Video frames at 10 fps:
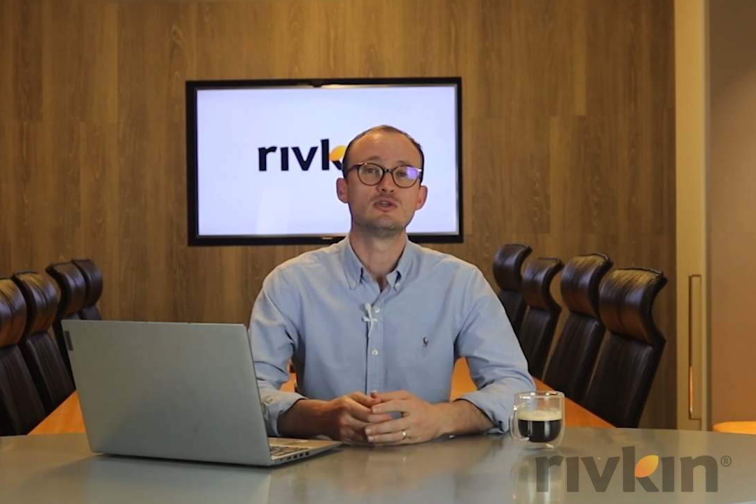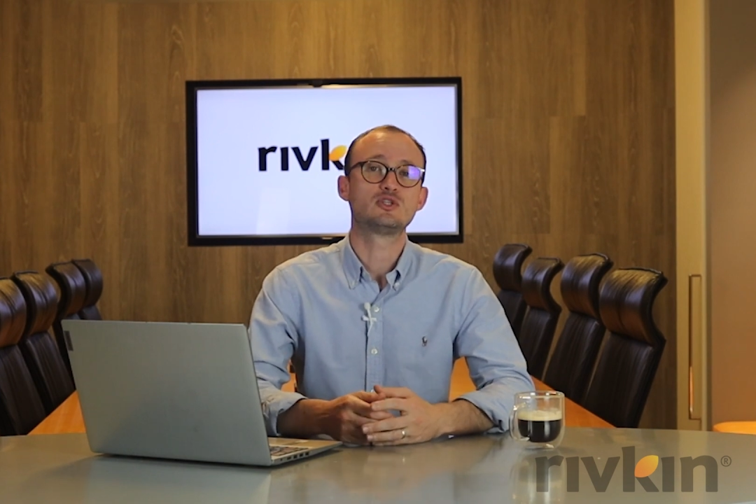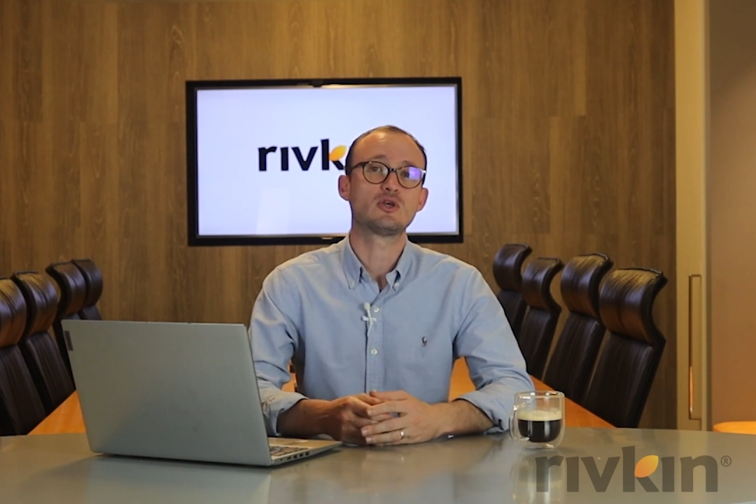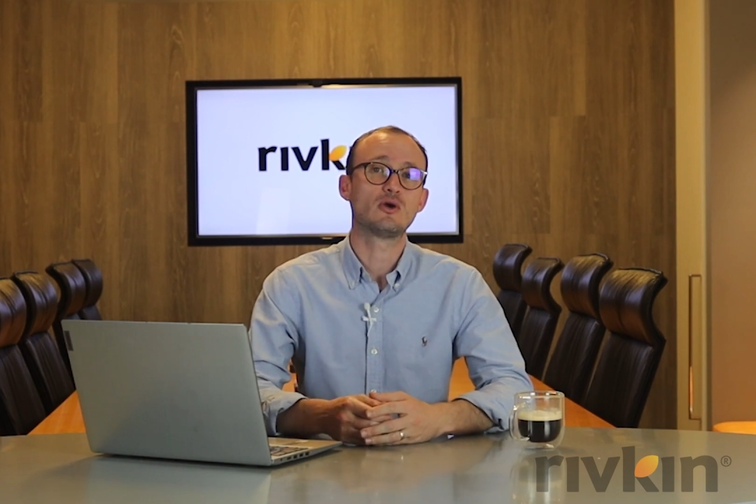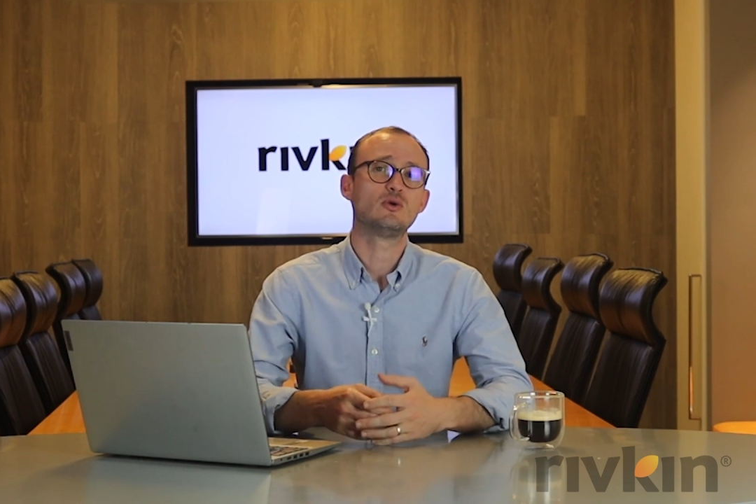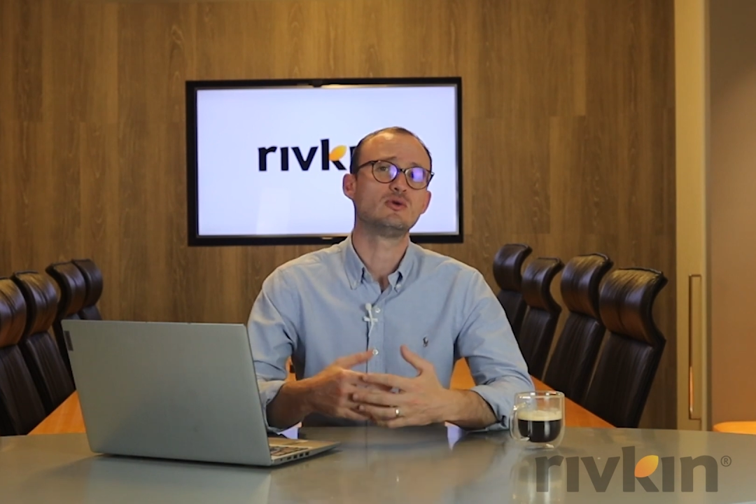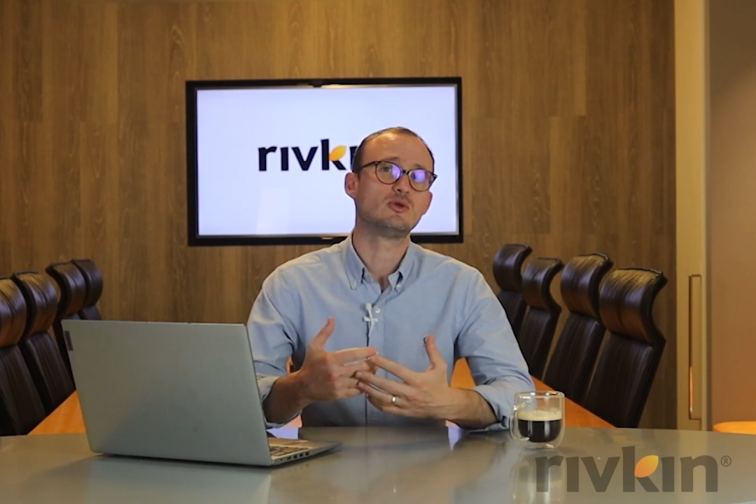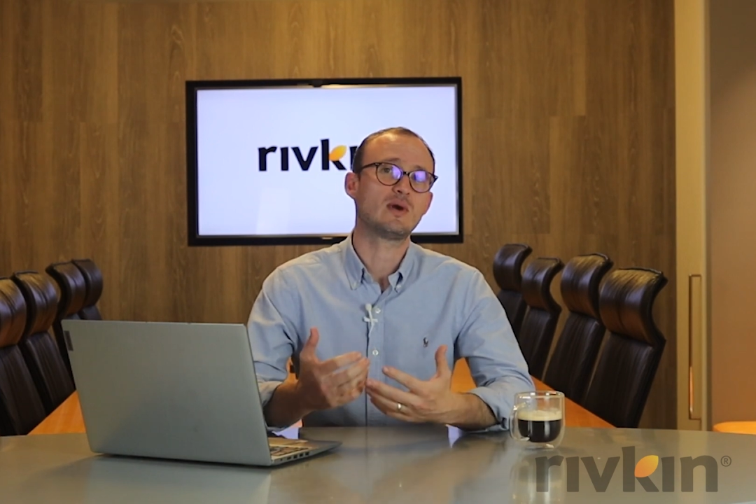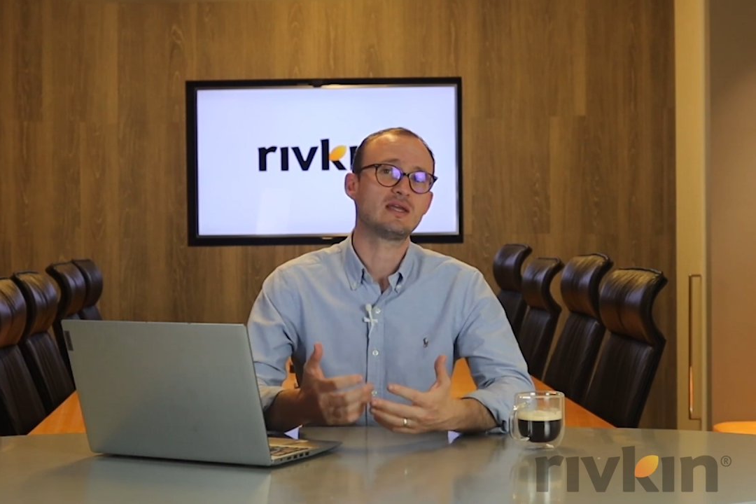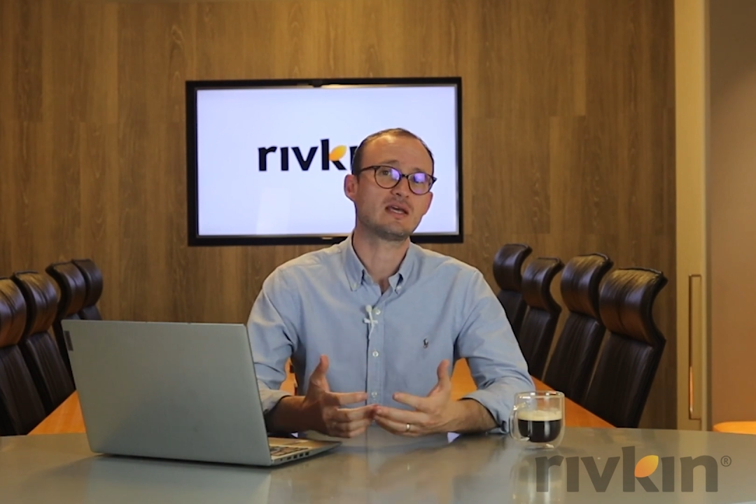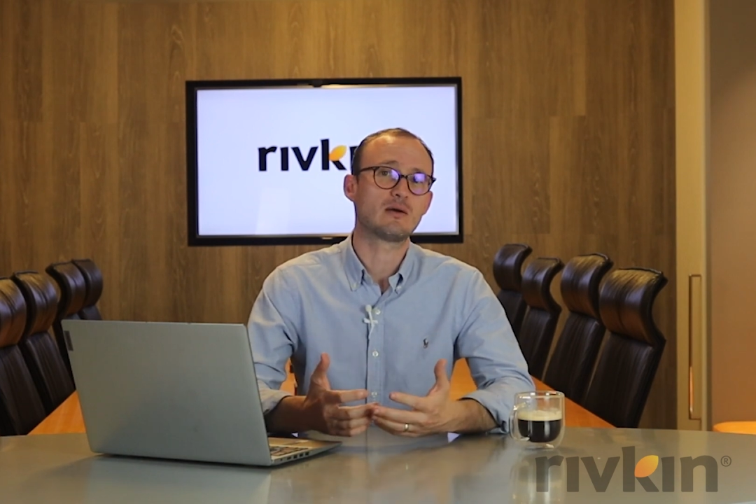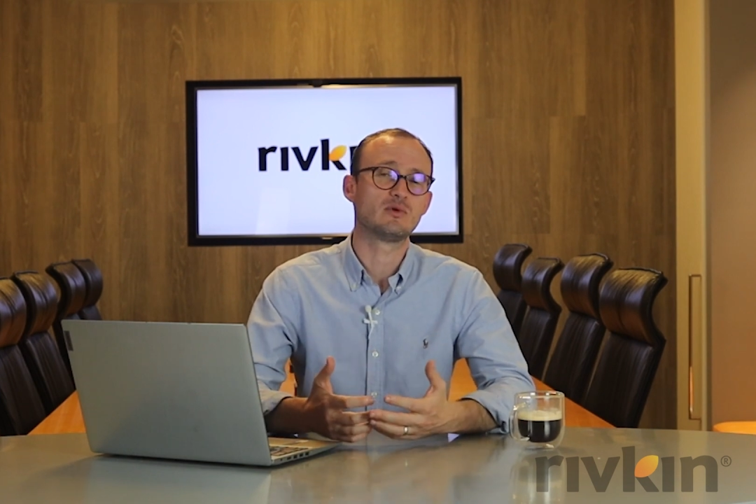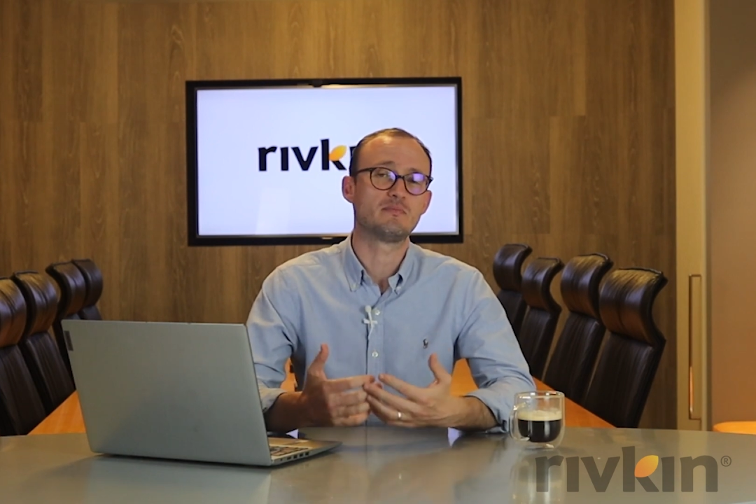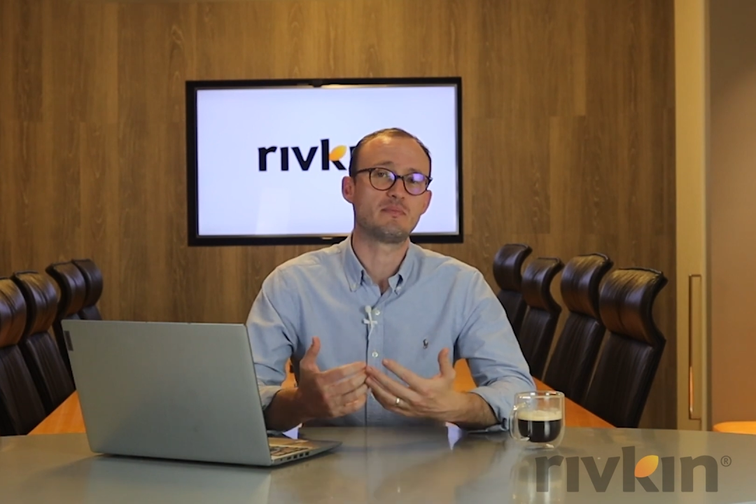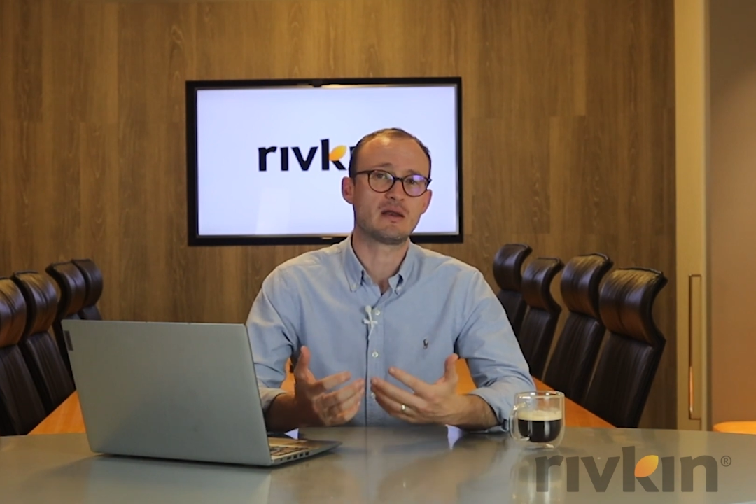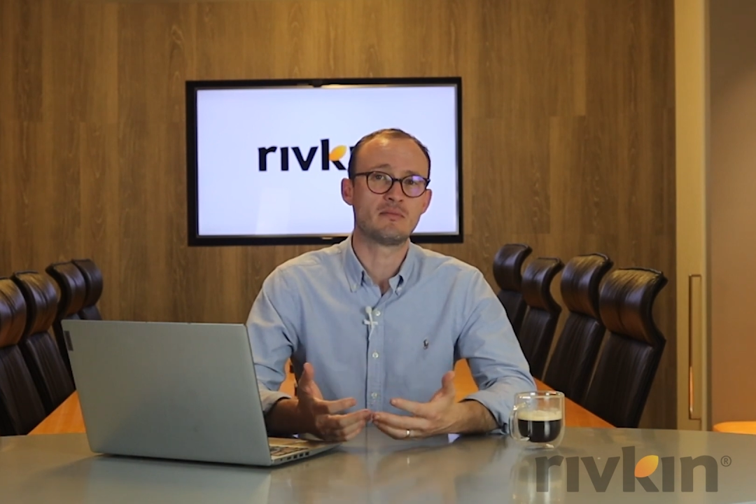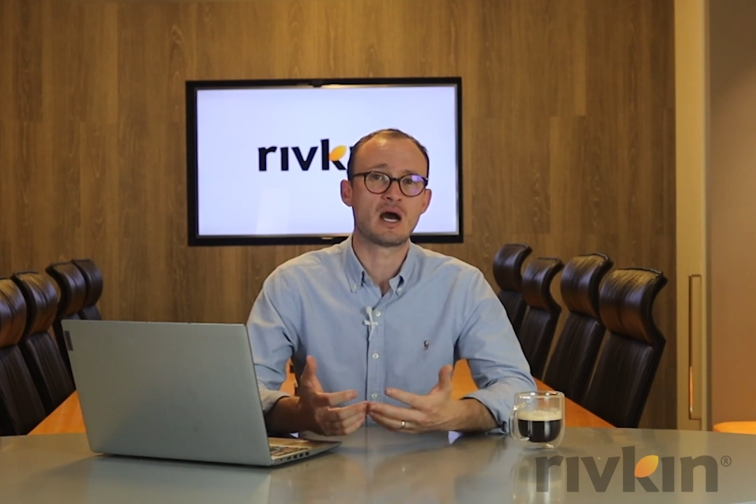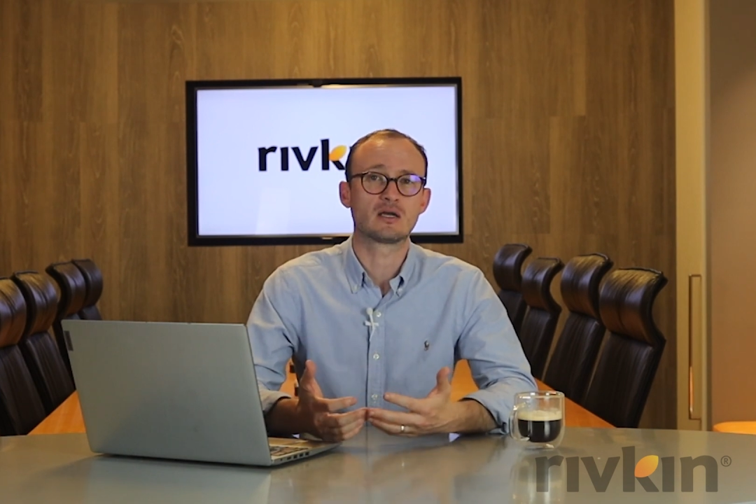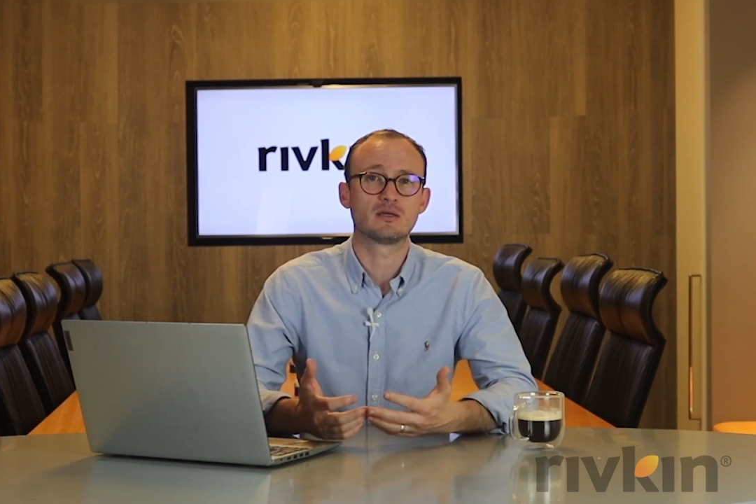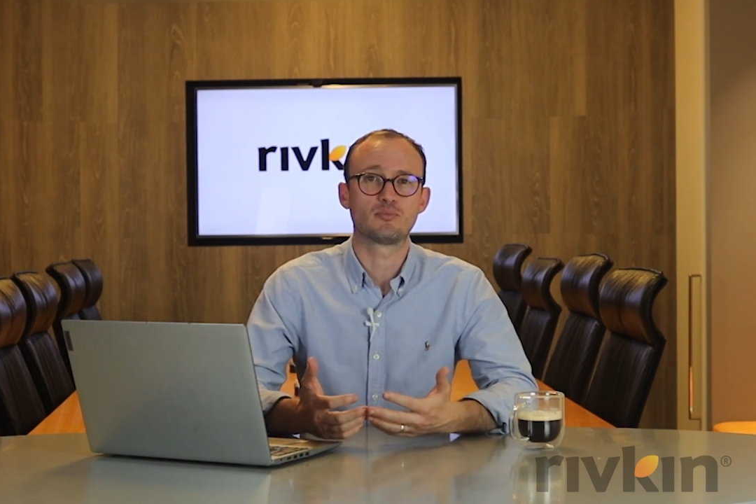So you end up with better
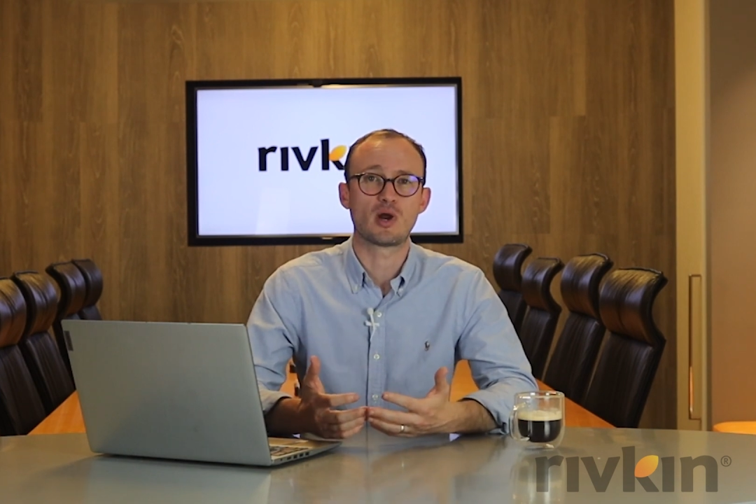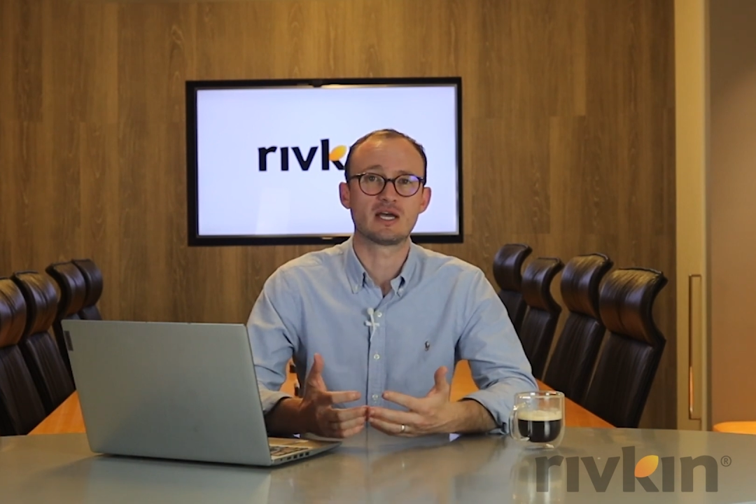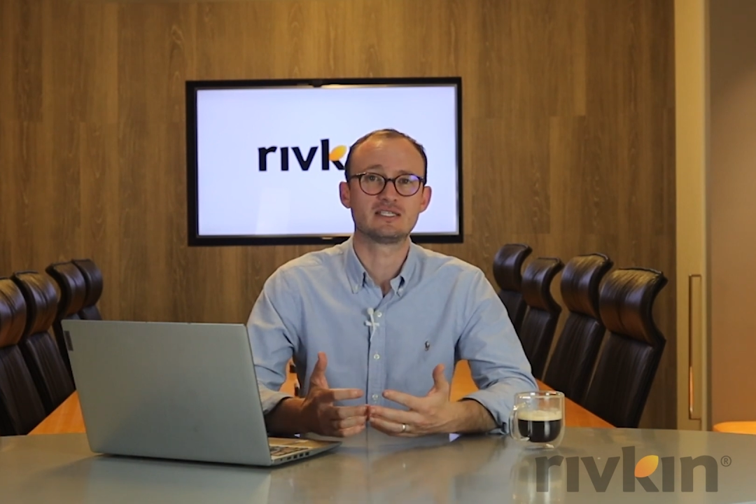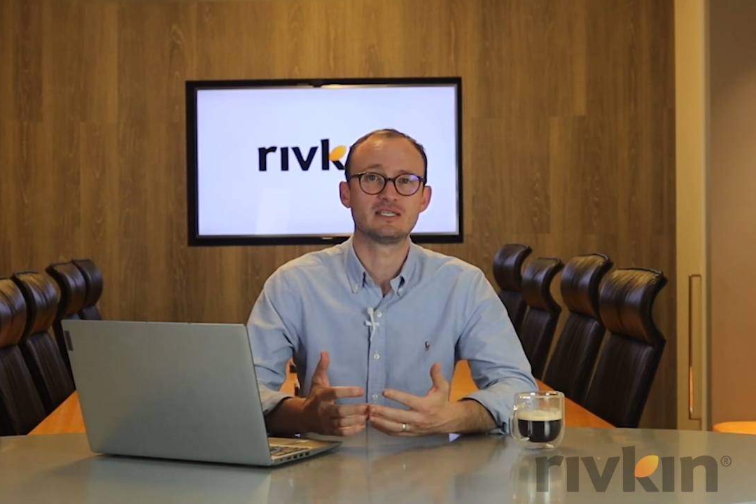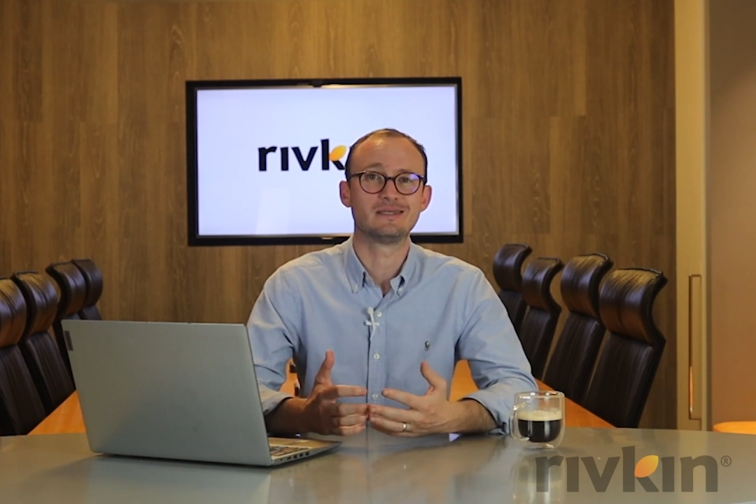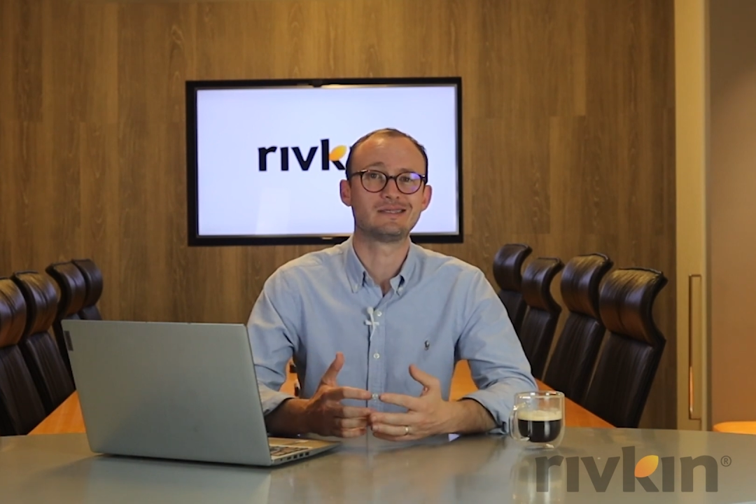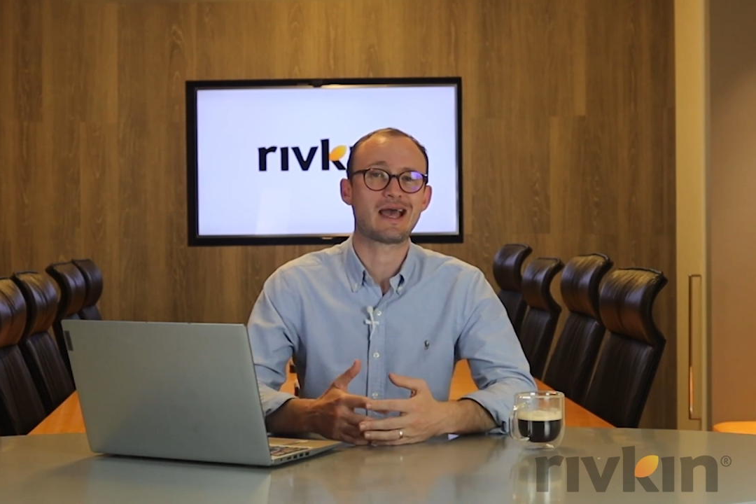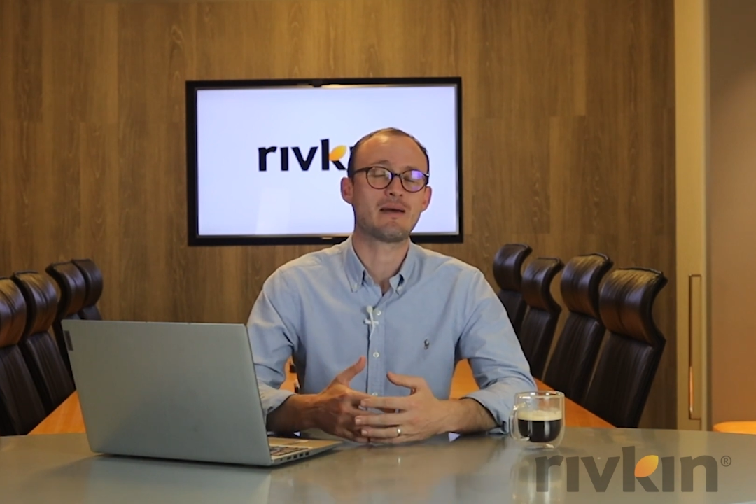market prices